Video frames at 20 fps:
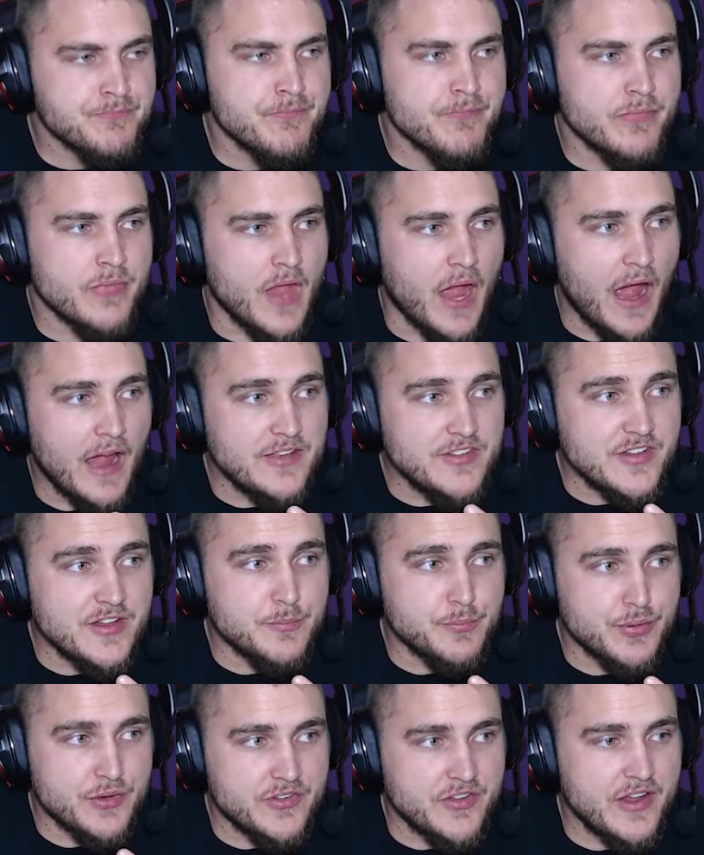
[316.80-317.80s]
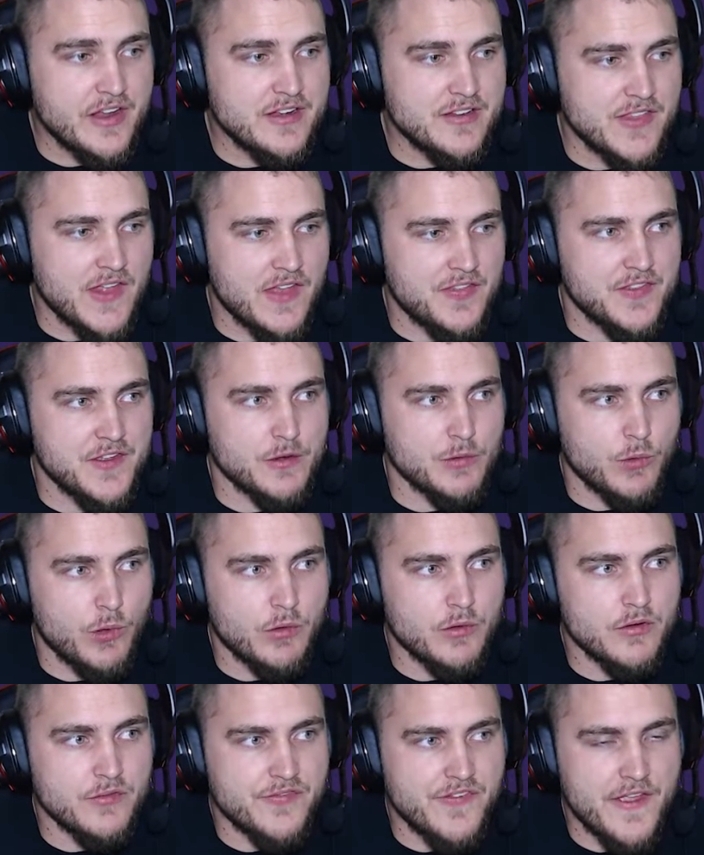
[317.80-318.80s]
I did predict that the
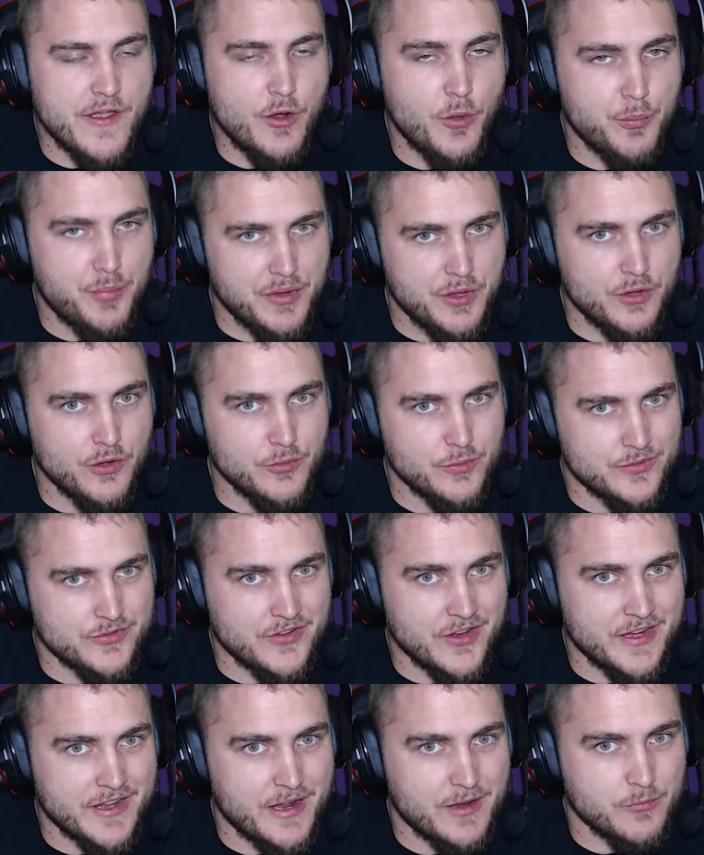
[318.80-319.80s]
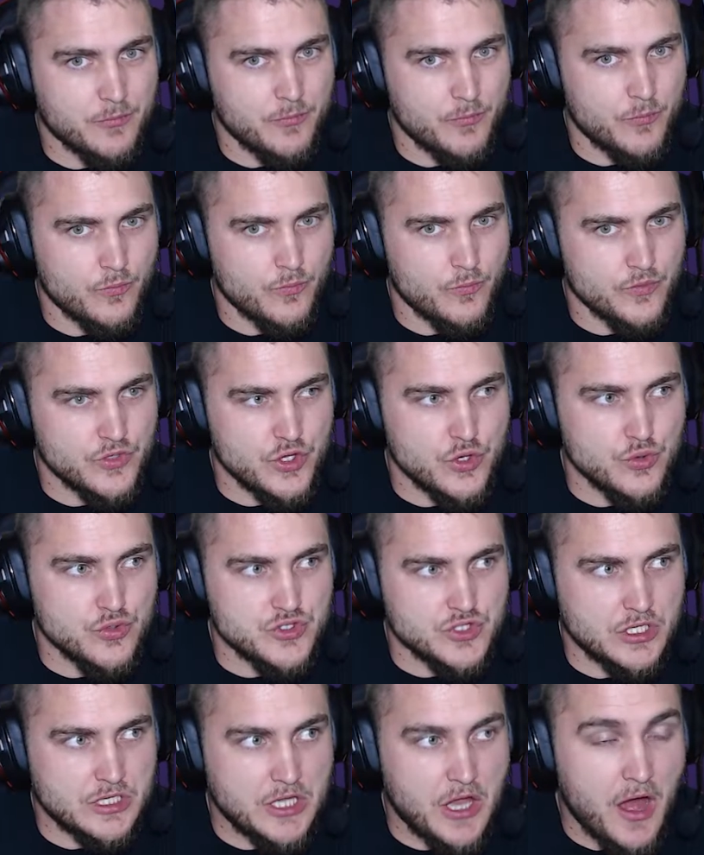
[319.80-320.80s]
Aurora Veil build was going to get used
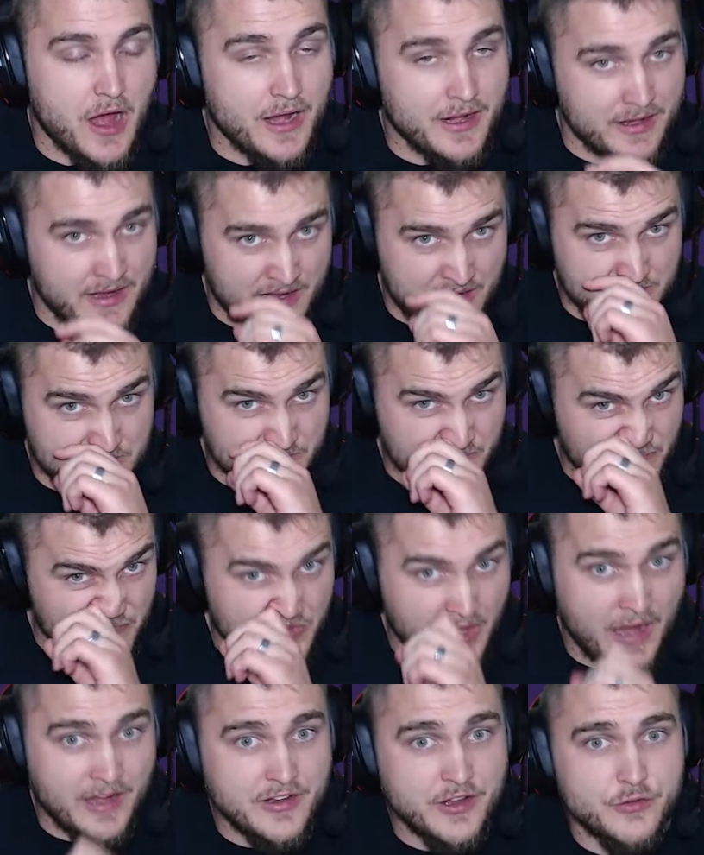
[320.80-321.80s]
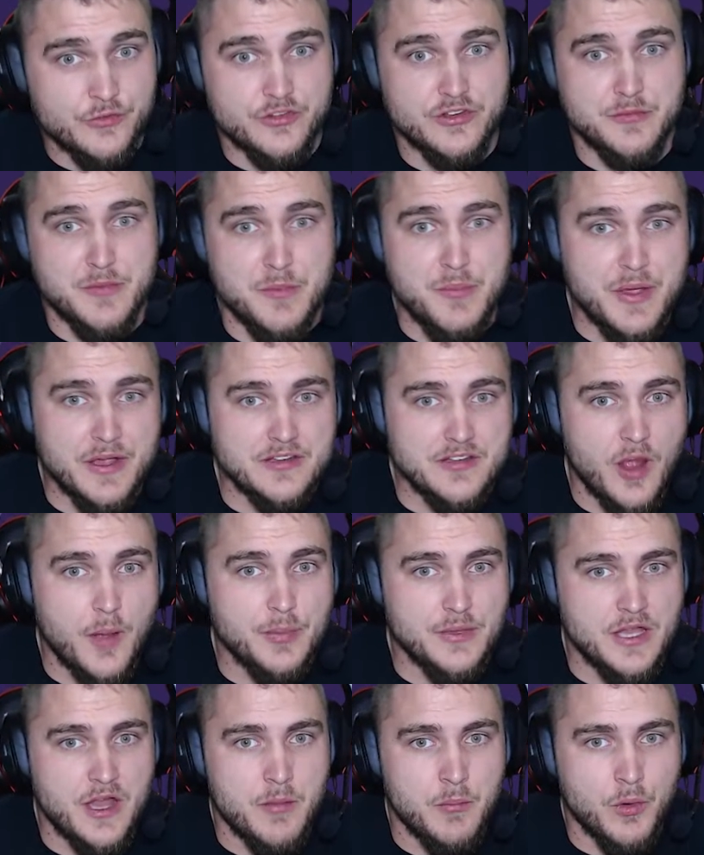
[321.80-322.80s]
a lot, and Ninetales is going to be picked up a
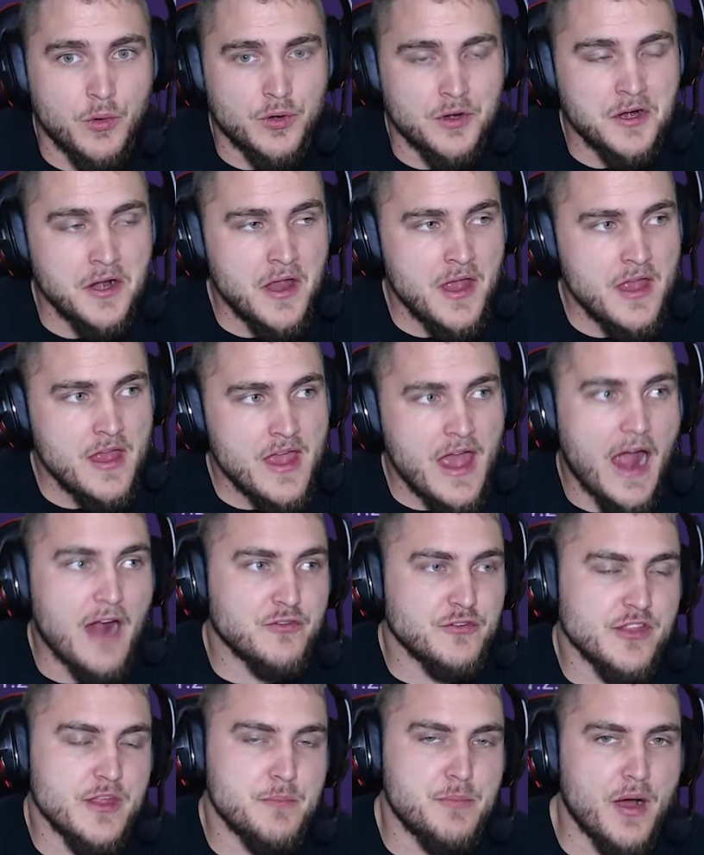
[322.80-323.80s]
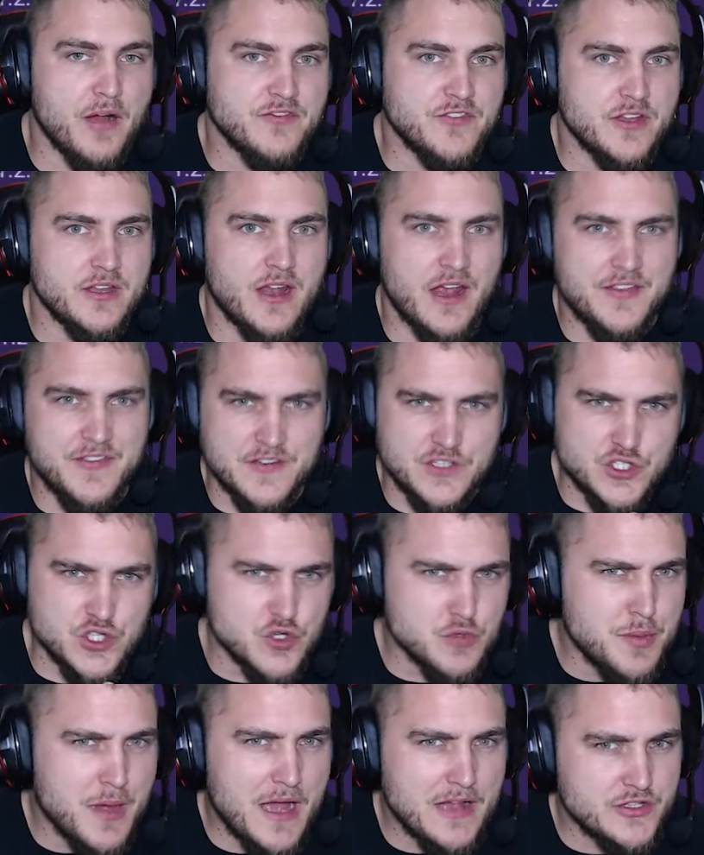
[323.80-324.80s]
lot more after they buffed it, I think 2
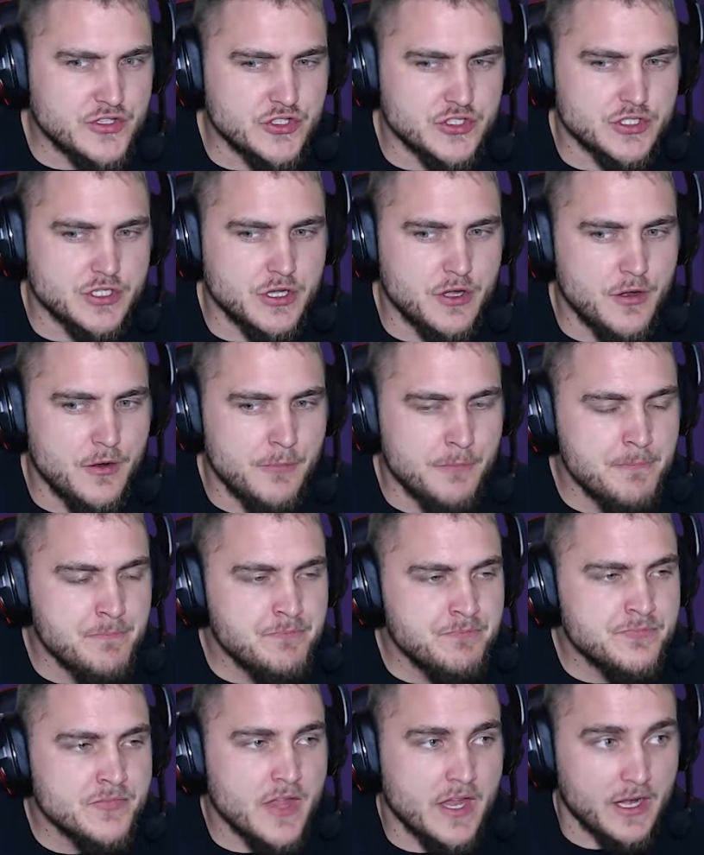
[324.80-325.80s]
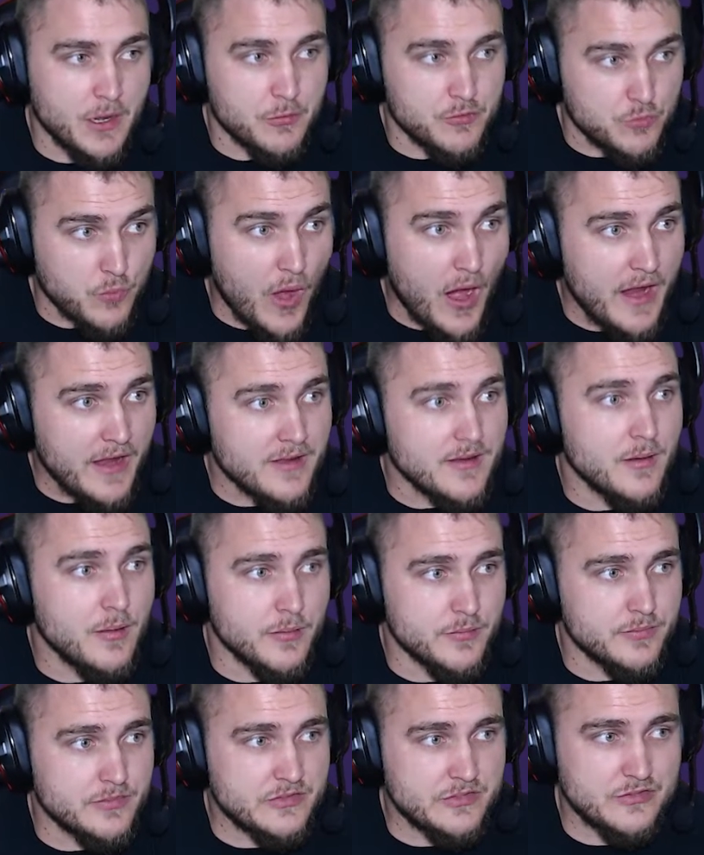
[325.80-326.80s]
patches ago. And I was right.
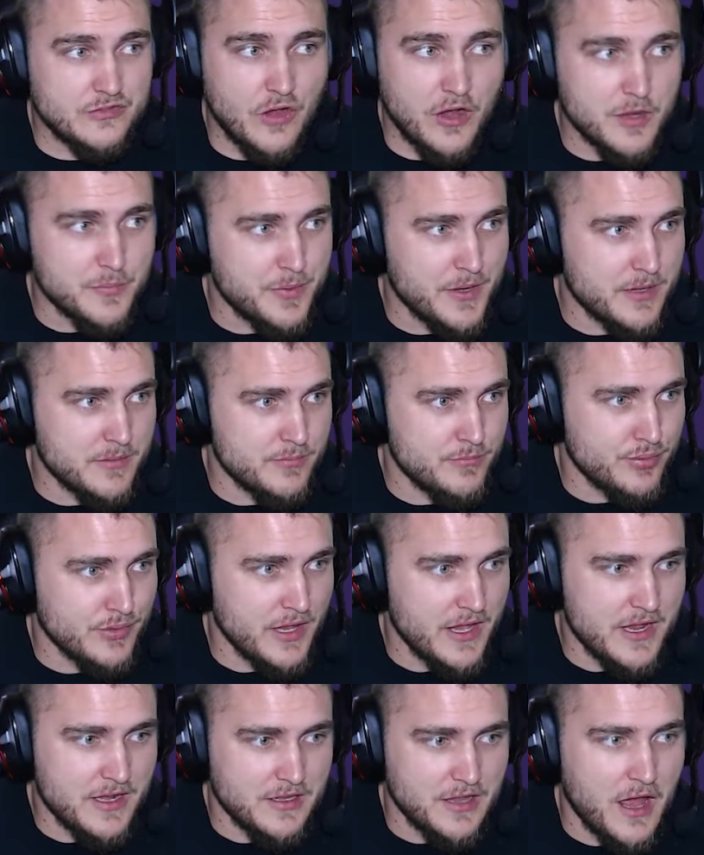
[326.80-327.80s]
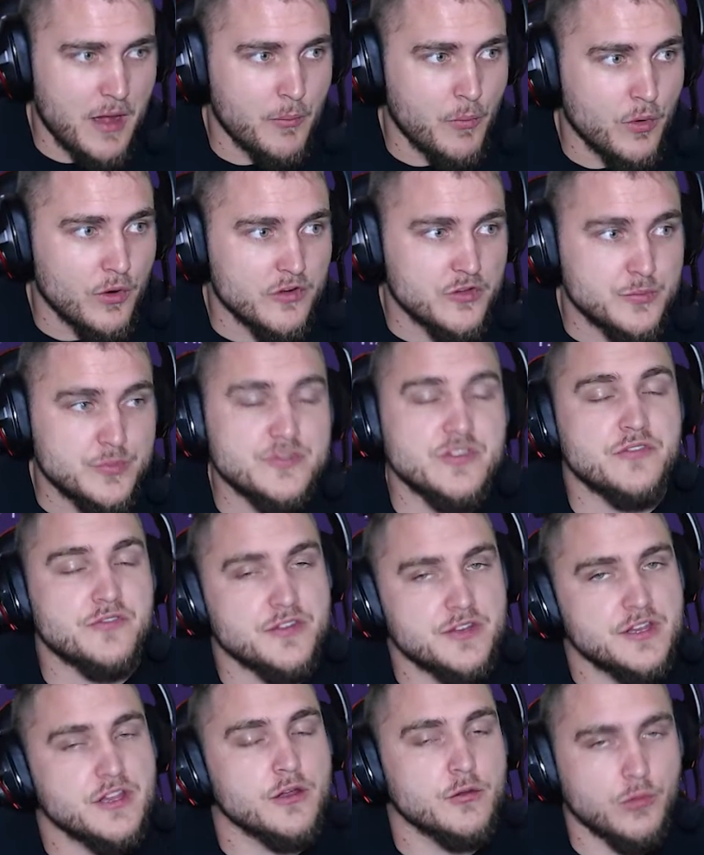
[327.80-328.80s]
It started being played a lot more, specifically
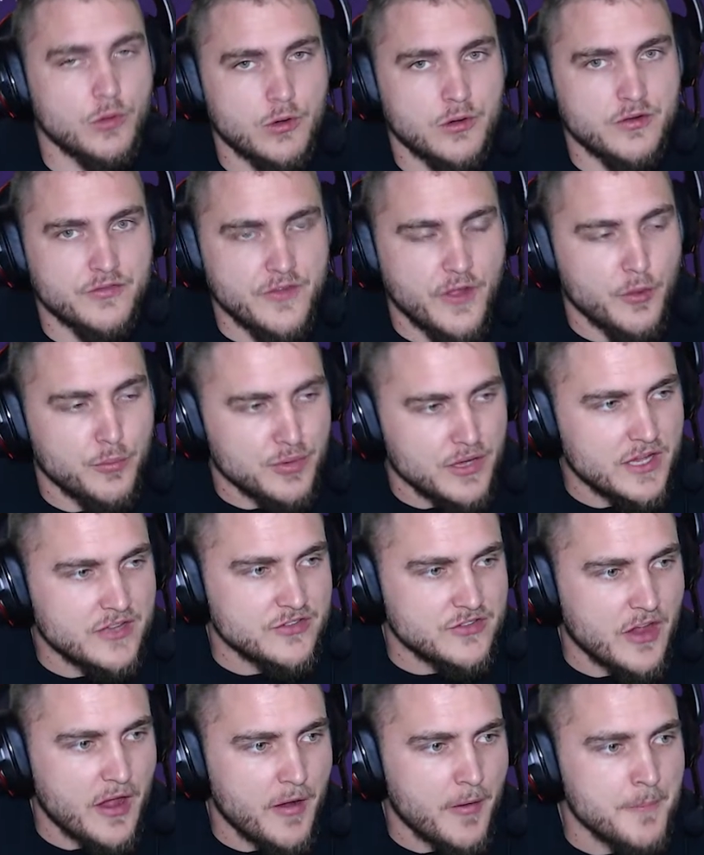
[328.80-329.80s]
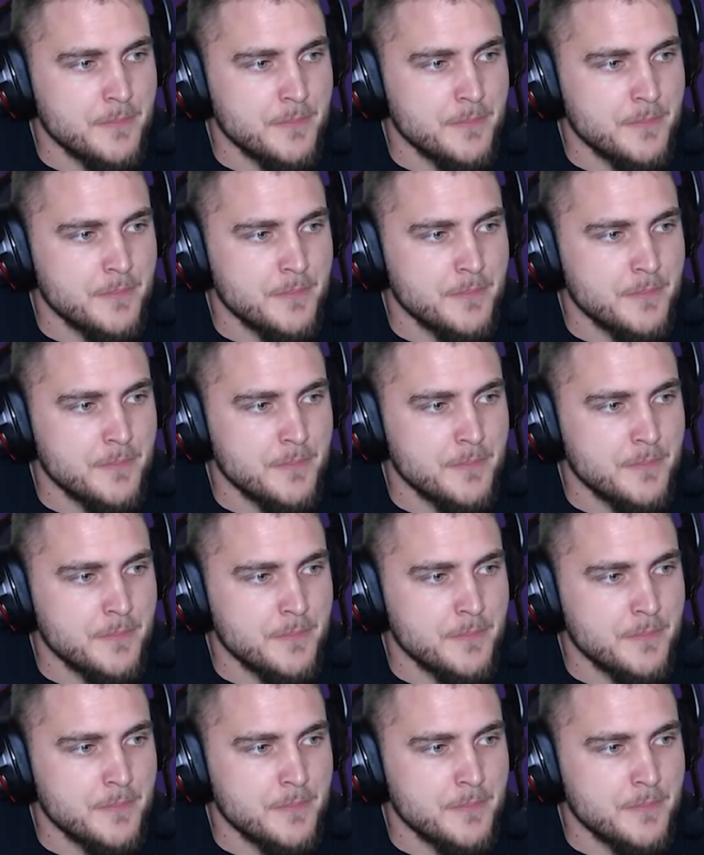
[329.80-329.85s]
the Aurora Veil playstyle.